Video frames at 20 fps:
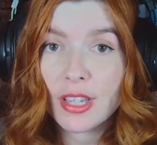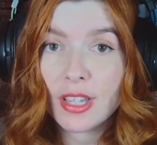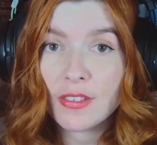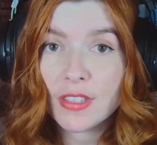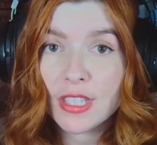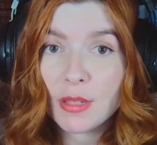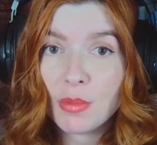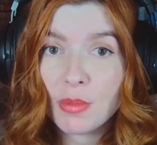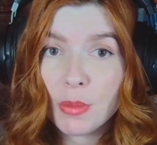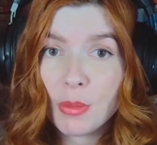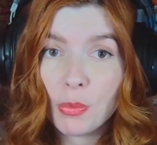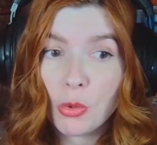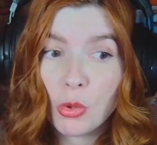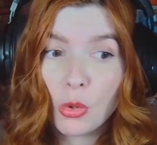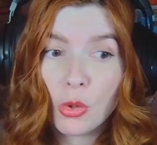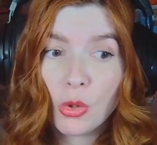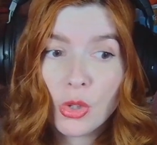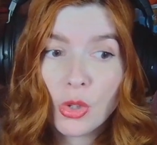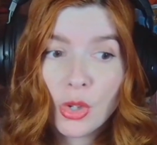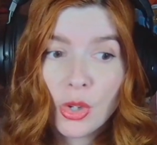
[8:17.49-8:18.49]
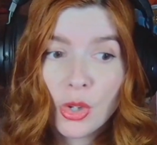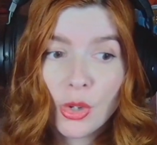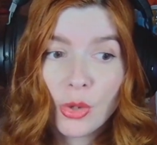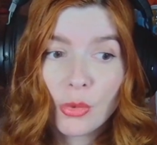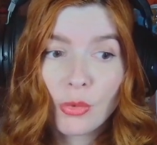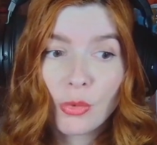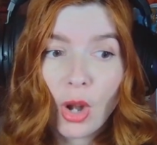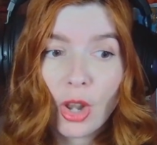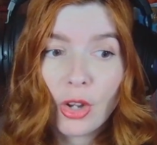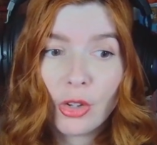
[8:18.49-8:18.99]
I've seen people
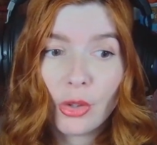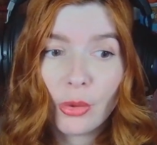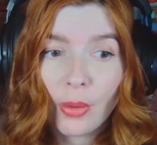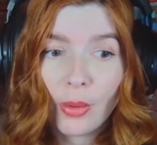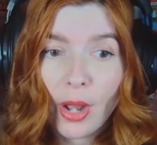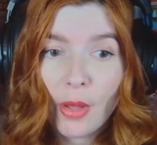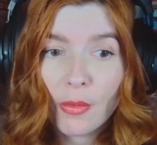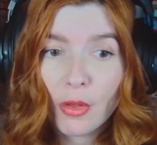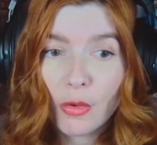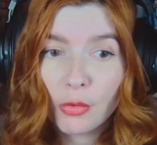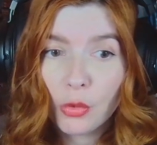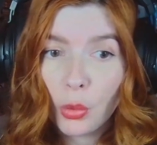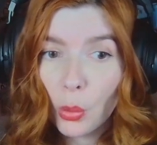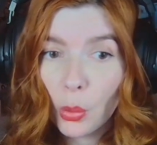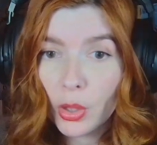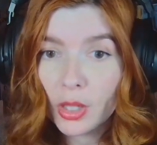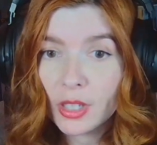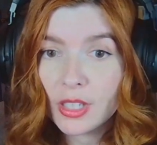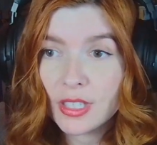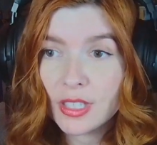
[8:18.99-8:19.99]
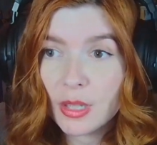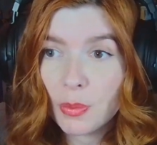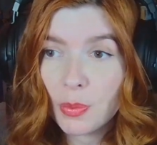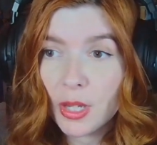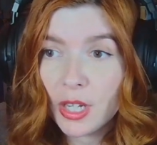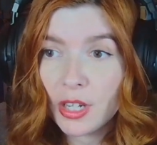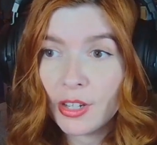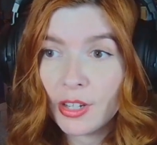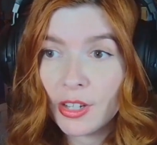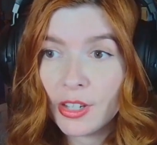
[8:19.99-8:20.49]
running around, the floor
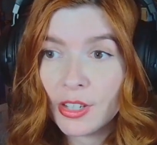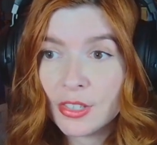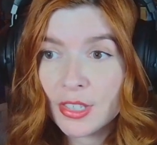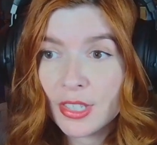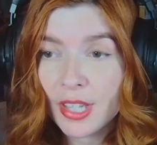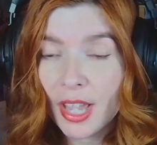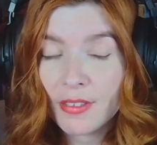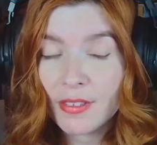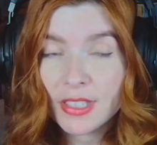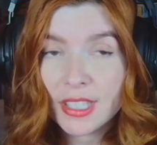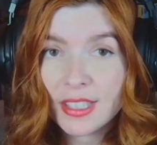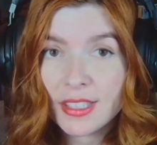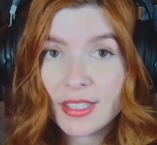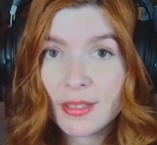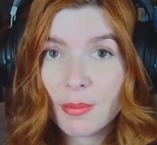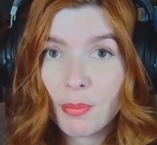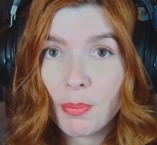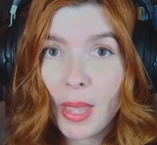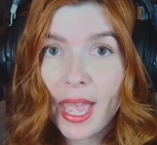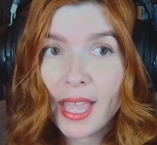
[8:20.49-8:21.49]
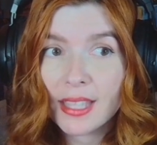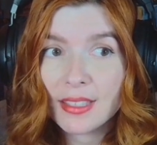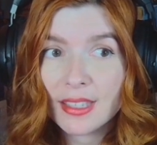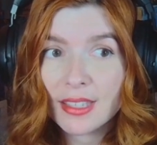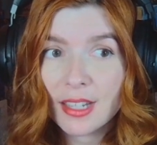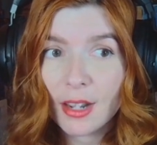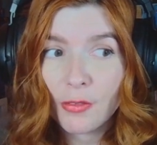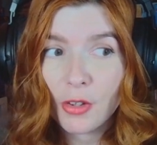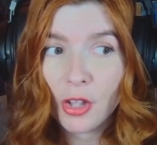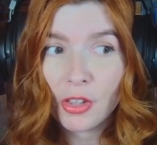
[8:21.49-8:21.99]
disappears. I've seen some bad
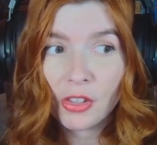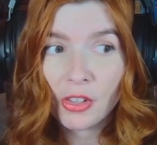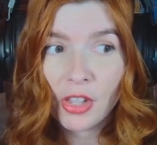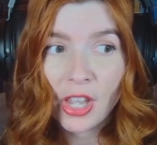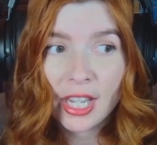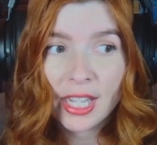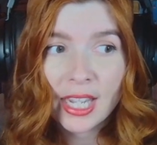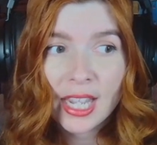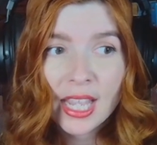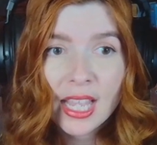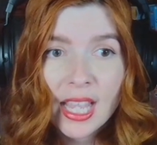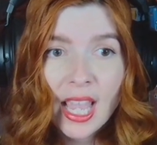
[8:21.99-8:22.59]
stuff online.